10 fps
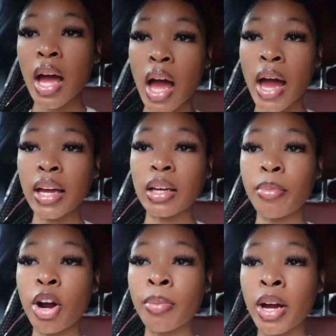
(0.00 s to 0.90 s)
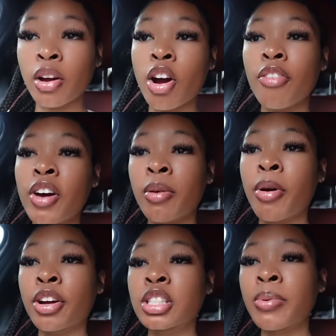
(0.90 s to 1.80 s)
I park my car, find a
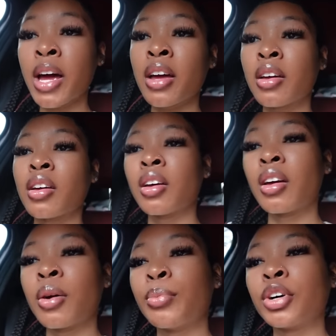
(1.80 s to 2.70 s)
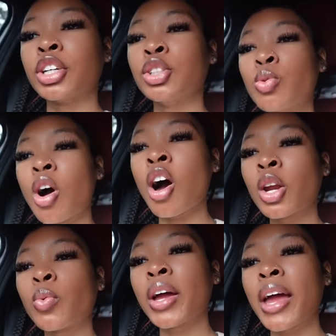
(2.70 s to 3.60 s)
parking spot, bro, you all
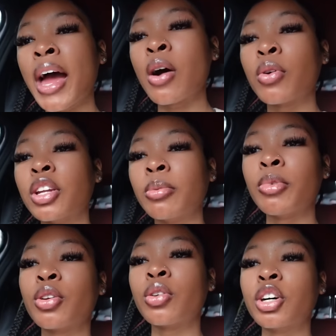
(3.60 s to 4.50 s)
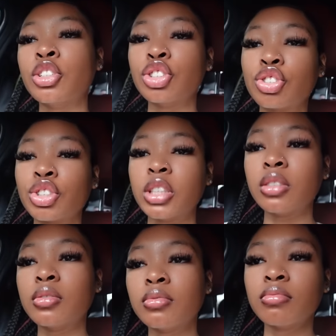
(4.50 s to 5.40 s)
the way out in the middle of the street,
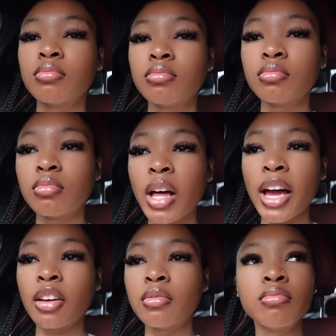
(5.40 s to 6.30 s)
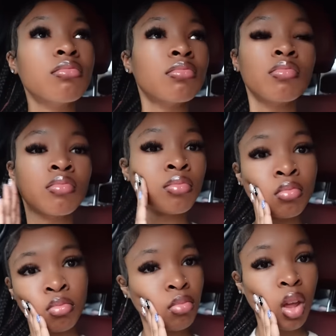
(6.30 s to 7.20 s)
like.
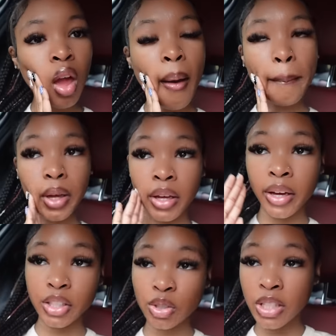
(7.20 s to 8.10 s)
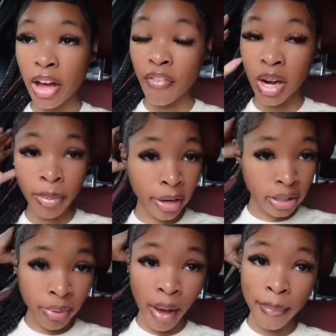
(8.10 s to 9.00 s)
But yeah, as soon as I find a parking
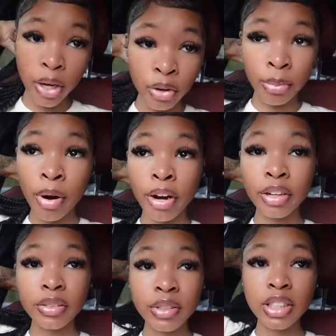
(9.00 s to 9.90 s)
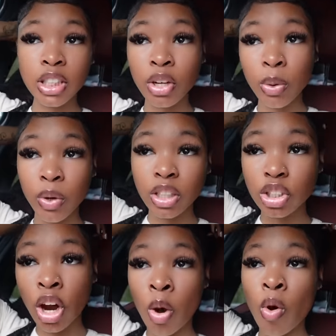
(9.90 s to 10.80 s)
spot, I'm gonna go in the park so that we can
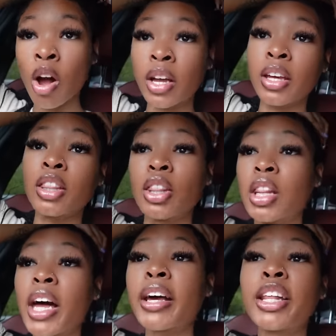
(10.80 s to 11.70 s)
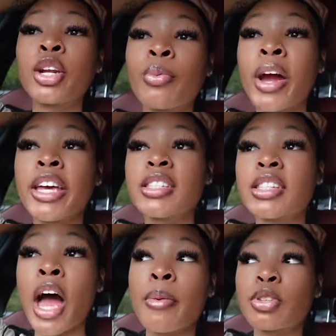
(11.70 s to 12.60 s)
start walking. Luckily, the rain
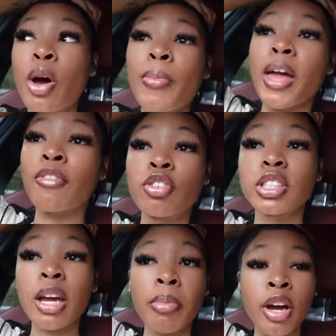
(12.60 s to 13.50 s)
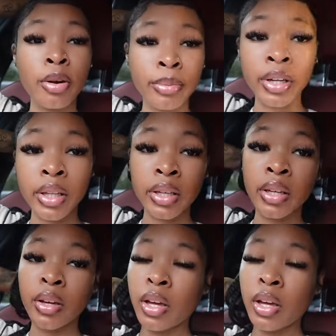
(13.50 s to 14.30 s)
stopped, so I'm not even gonna take my umbrella.